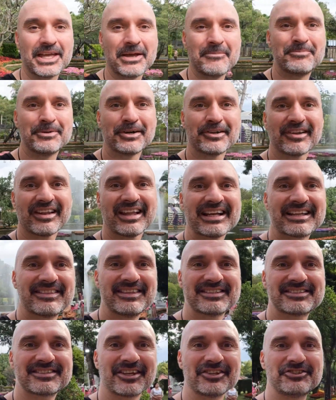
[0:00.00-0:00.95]
built like
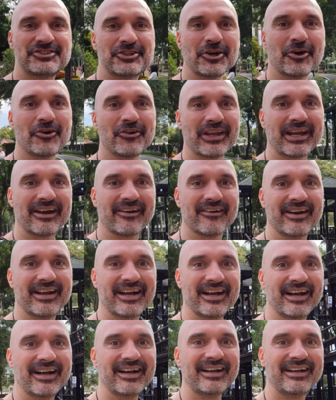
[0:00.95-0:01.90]
this adult
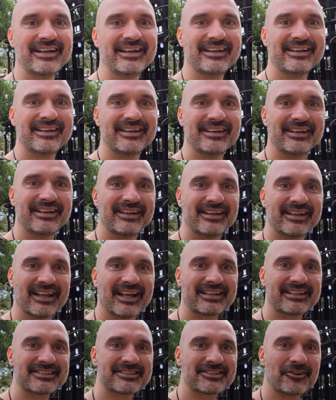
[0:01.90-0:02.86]
area, like
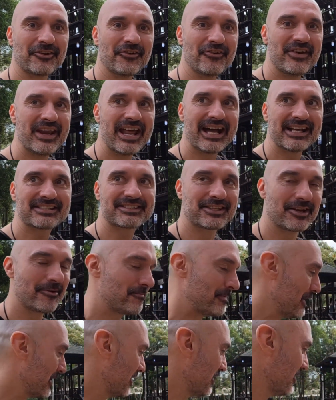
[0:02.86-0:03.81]
this little nest up
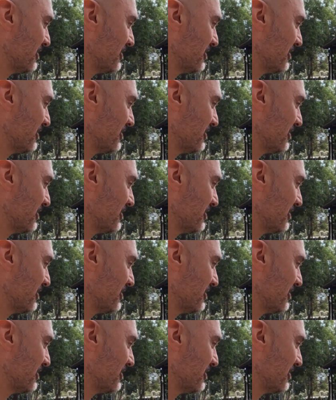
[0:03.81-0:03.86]
here.